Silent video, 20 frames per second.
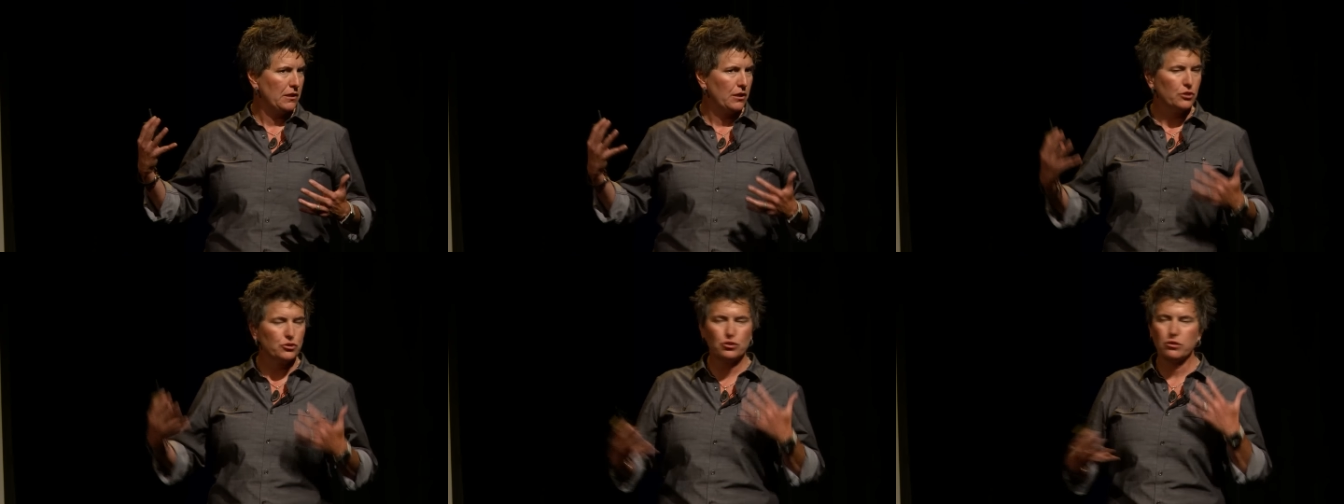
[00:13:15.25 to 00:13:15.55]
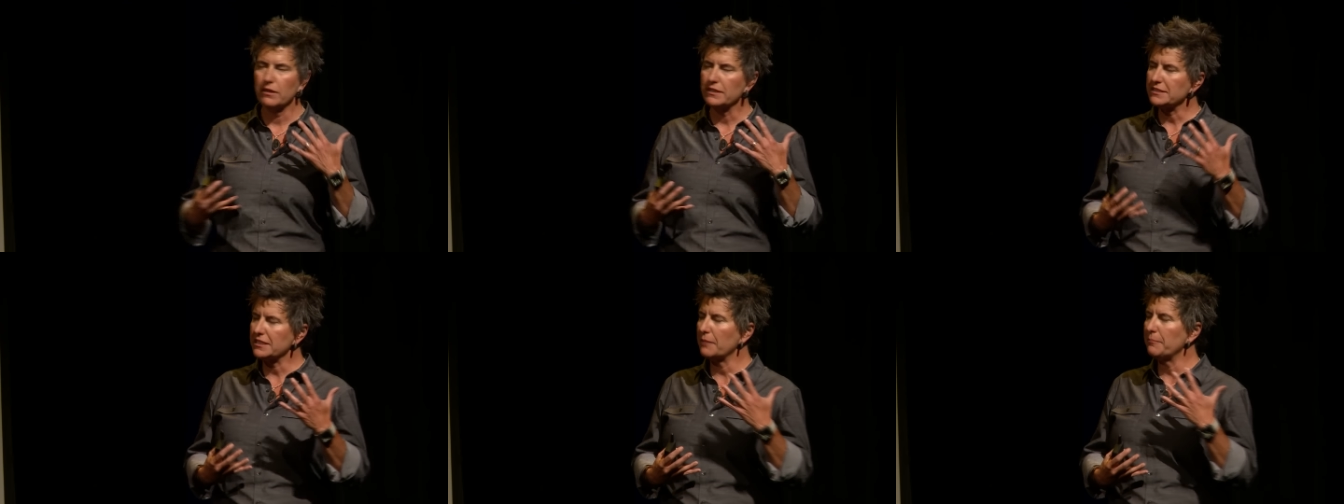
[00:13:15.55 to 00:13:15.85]
So
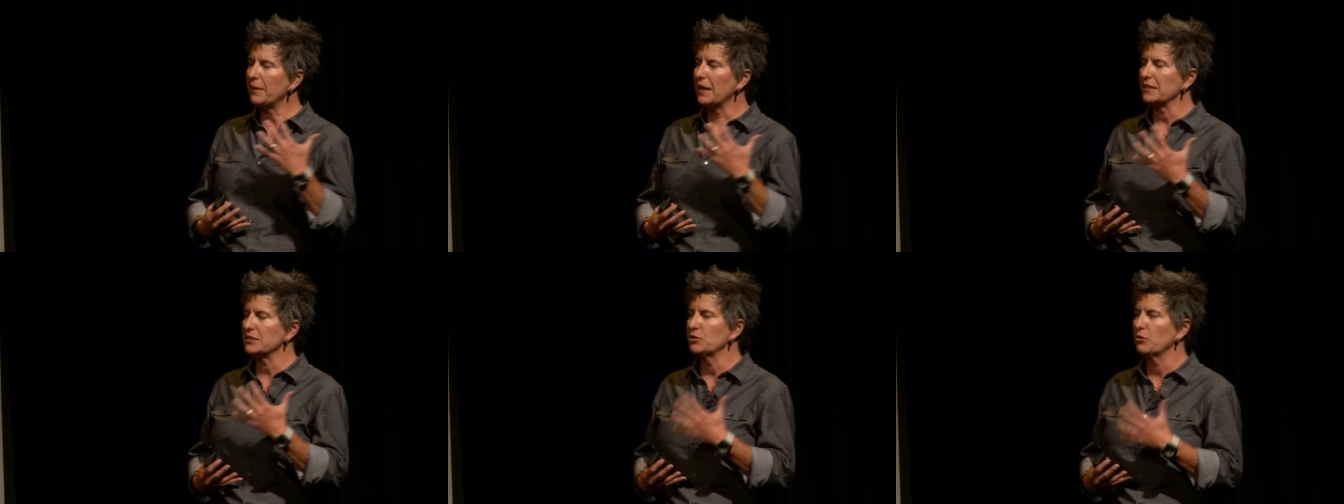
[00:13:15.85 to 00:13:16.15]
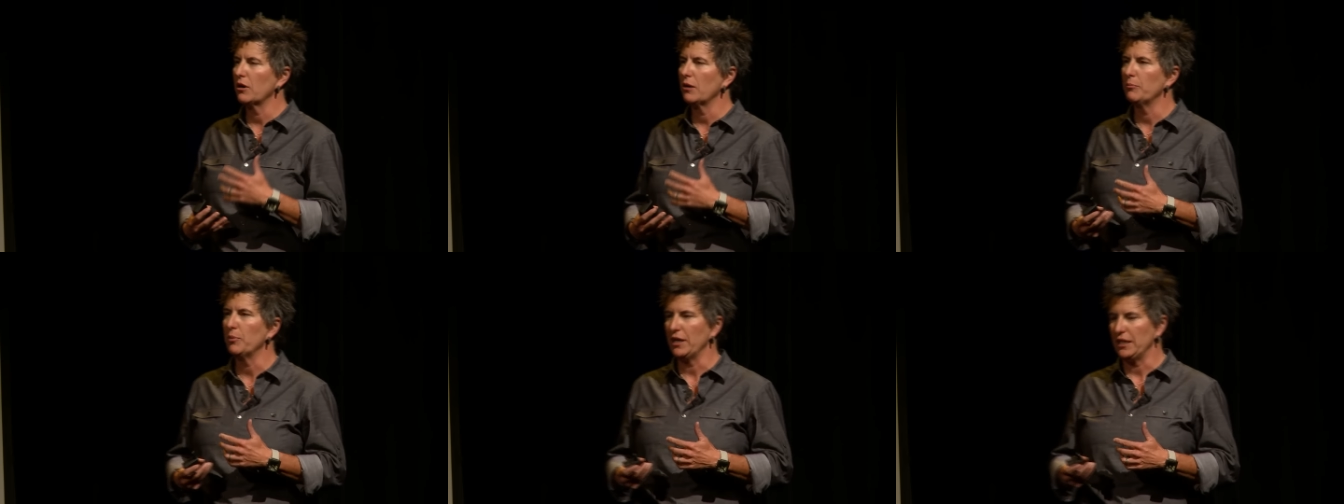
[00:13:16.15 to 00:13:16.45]
let's get back to
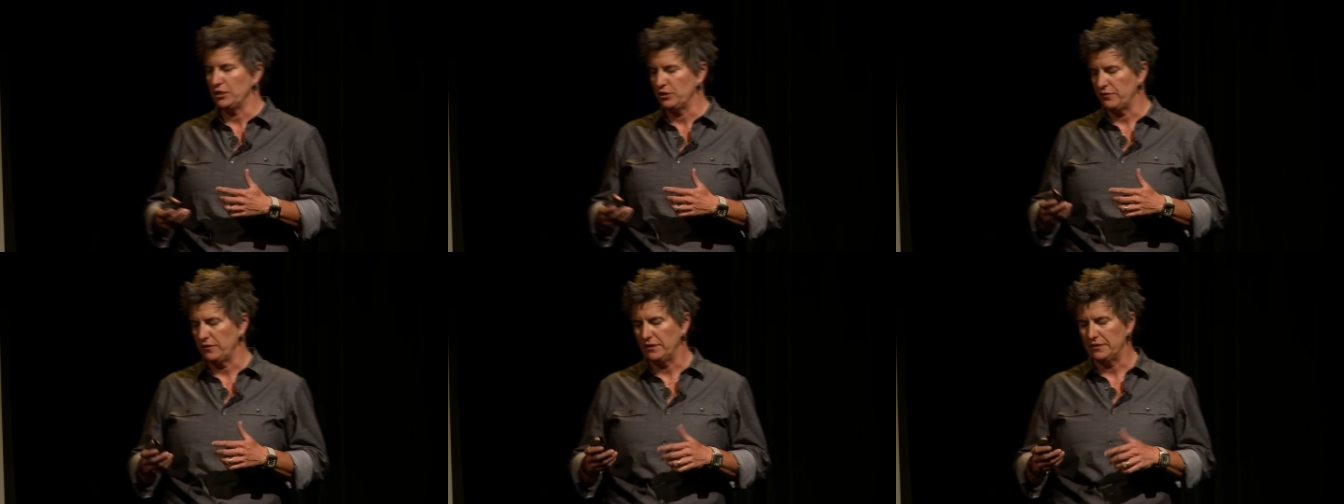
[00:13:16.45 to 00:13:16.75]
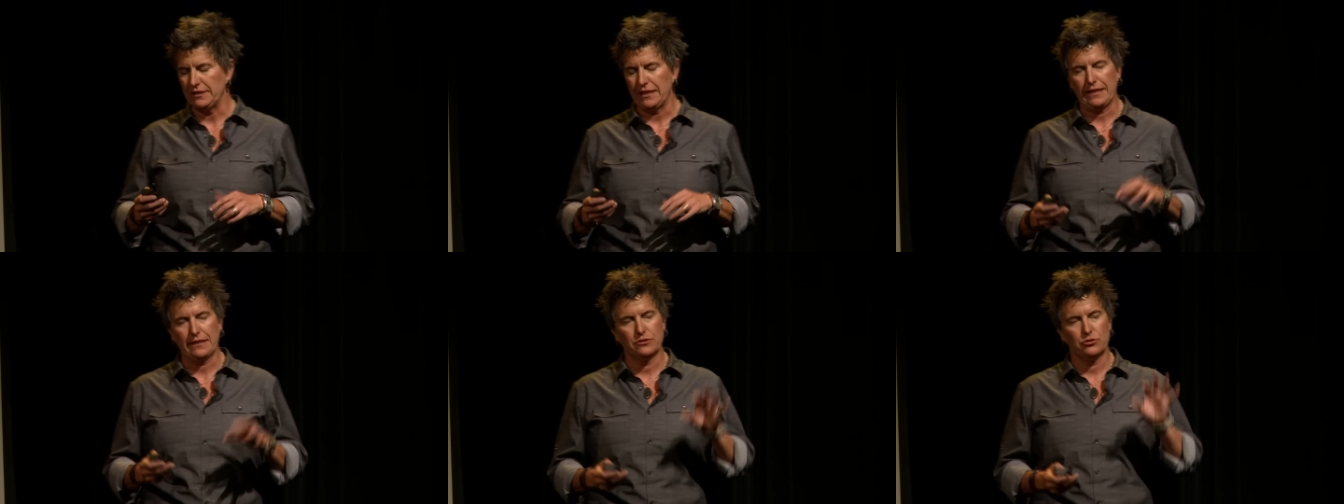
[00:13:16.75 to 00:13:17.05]
our brains for a
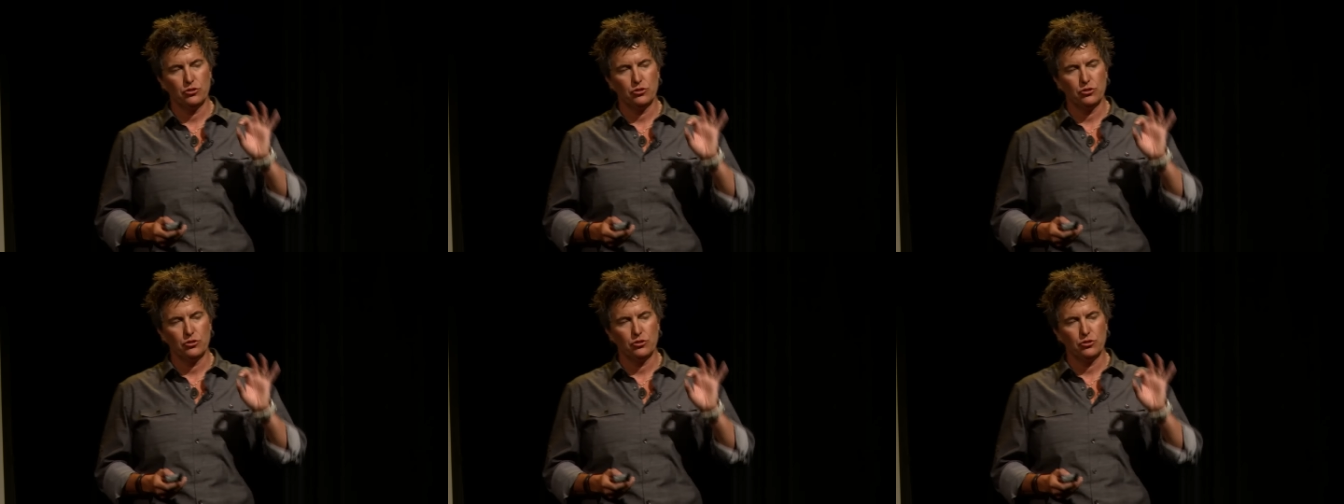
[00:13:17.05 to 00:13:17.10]
second.